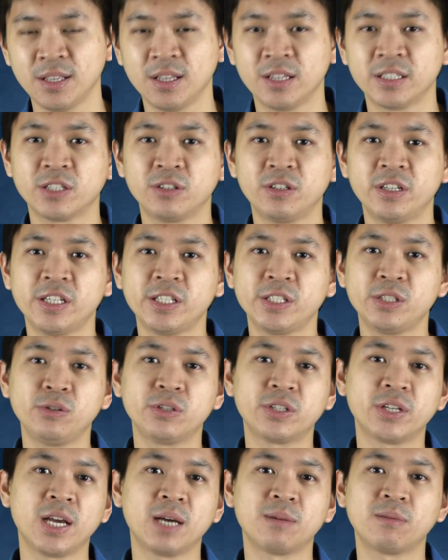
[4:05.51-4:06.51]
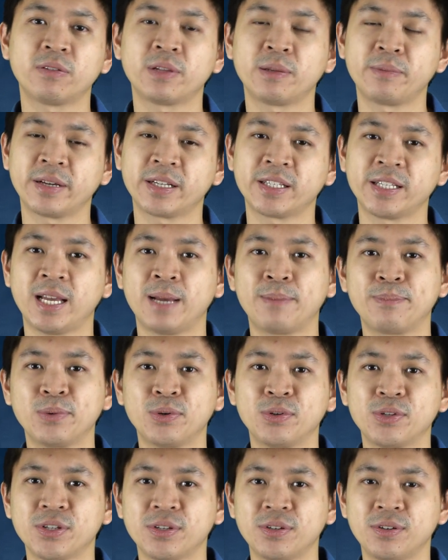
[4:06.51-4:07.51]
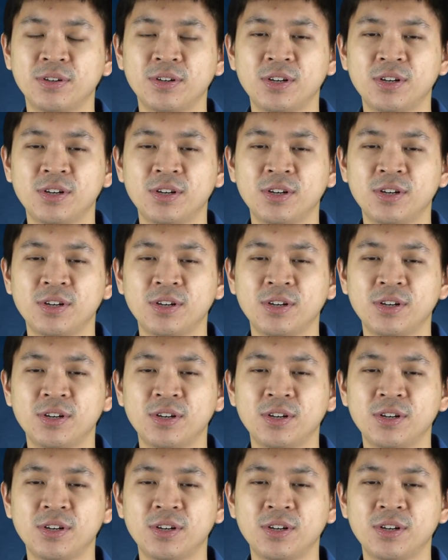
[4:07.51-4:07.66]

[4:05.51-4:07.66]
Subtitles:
So let's use the help of some examples.